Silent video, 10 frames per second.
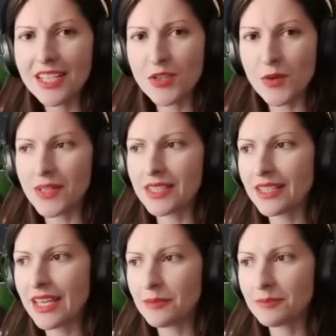later on in
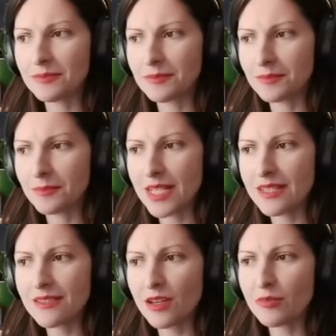the game. But
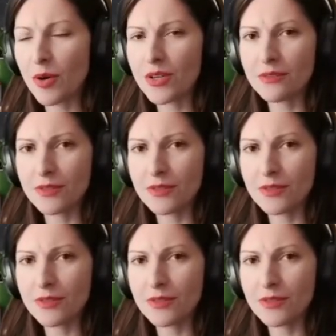it's not